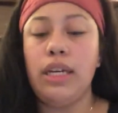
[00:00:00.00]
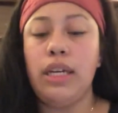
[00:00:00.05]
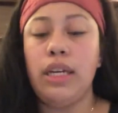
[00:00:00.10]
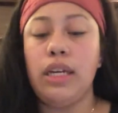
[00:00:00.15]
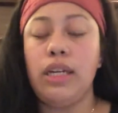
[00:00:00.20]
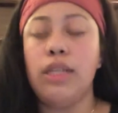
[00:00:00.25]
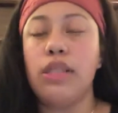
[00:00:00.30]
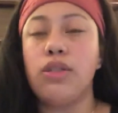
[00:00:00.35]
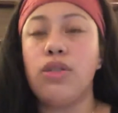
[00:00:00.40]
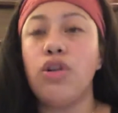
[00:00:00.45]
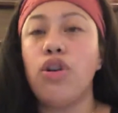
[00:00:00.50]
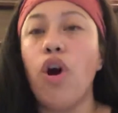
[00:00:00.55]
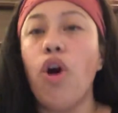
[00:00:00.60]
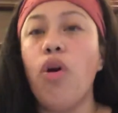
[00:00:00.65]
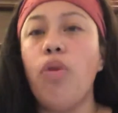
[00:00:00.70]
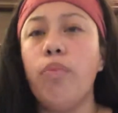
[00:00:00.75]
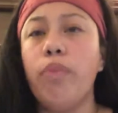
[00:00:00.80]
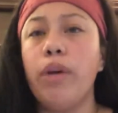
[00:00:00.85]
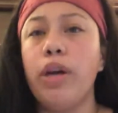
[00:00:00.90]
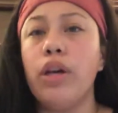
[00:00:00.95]
is
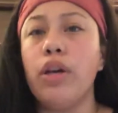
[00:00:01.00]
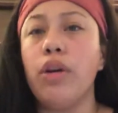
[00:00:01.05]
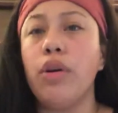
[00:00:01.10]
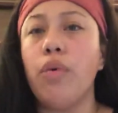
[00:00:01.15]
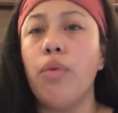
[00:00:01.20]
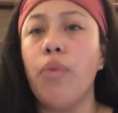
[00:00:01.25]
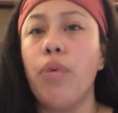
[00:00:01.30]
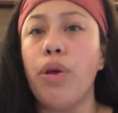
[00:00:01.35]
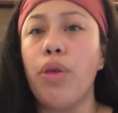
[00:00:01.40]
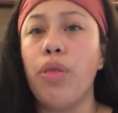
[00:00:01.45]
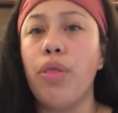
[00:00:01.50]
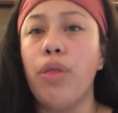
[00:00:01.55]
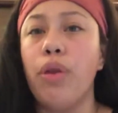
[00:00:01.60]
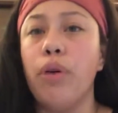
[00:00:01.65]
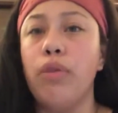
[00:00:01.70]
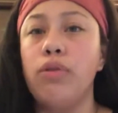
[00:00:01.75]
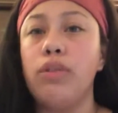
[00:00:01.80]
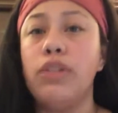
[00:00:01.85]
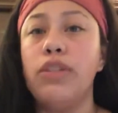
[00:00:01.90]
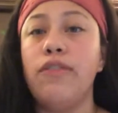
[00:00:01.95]
coping with
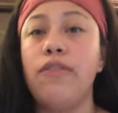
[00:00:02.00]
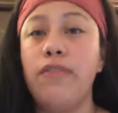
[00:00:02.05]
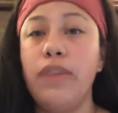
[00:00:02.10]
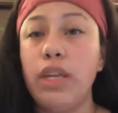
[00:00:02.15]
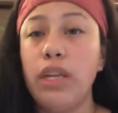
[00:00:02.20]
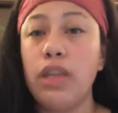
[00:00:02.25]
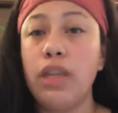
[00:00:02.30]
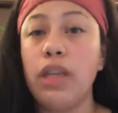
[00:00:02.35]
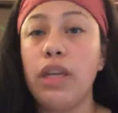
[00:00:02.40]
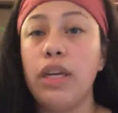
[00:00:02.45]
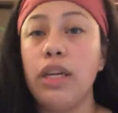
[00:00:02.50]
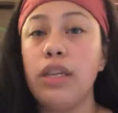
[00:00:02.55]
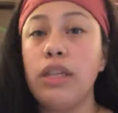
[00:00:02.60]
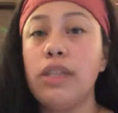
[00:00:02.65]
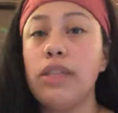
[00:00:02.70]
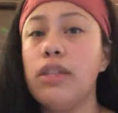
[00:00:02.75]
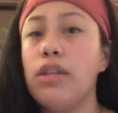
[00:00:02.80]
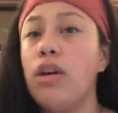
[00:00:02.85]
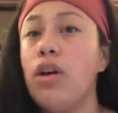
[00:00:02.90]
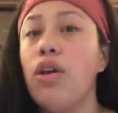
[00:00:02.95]
those
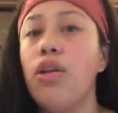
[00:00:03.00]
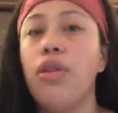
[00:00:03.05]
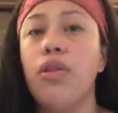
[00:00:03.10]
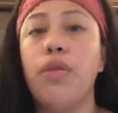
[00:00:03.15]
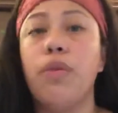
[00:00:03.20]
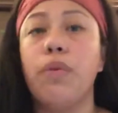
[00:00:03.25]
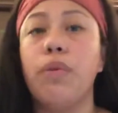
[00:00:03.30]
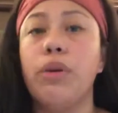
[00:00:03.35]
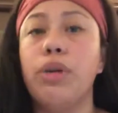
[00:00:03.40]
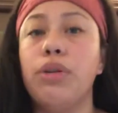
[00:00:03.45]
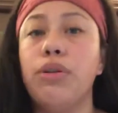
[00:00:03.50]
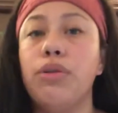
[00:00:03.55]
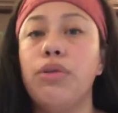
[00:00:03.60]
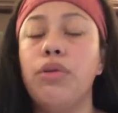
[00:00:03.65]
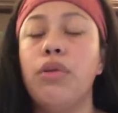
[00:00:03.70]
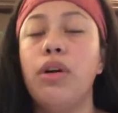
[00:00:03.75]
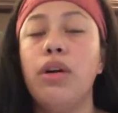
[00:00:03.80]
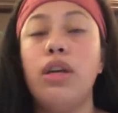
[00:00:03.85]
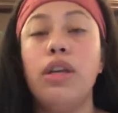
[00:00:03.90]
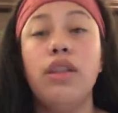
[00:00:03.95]
feelings
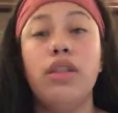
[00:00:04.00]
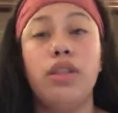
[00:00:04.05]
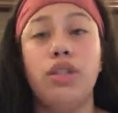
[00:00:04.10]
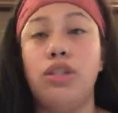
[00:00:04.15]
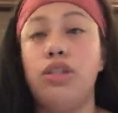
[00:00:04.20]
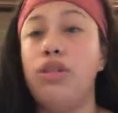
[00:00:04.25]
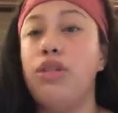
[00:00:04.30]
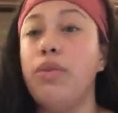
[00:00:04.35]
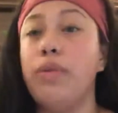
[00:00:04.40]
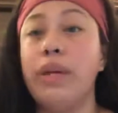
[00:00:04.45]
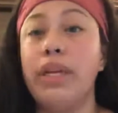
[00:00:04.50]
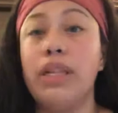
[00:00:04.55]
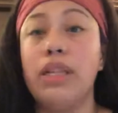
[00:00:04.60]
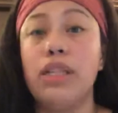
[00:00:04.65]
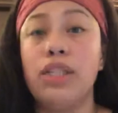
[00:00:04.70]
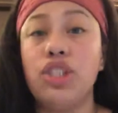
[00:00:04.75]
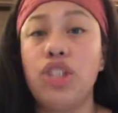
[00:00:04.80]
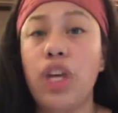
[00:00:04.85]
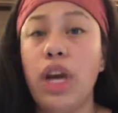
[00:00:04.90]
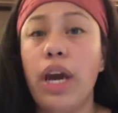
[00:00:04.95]
through doing the
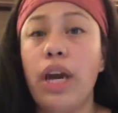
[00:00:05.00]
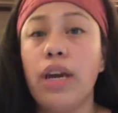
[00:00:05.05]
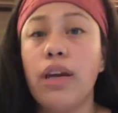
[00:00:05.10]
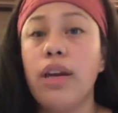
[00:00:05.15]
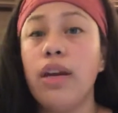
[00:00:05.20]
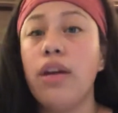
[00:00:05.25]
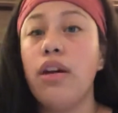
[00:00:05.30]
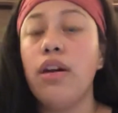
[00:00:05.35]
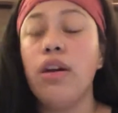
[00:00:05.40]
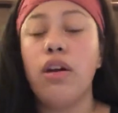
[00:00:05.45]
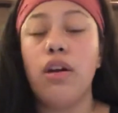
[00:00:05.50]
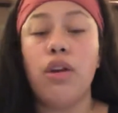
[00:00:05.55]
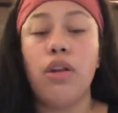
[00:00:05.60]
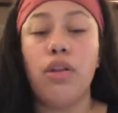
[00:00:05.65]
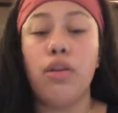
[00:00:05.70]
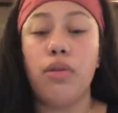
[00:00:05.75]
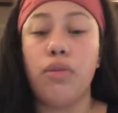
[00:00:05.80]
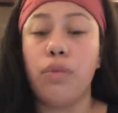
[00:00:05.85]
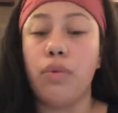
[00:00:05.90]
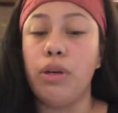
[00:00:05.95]
check,
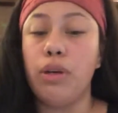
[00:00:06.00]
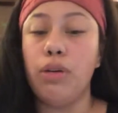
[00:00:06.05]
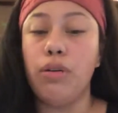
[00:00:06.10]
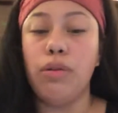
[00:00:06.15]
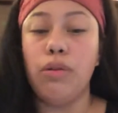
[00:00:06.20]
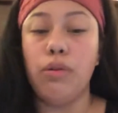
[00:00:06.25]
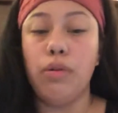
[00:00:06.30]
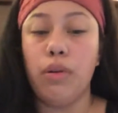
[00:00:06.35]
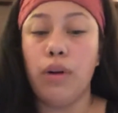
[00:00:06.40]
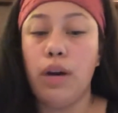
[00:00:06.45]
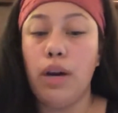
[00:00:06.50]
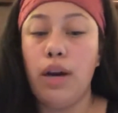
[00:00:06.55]
through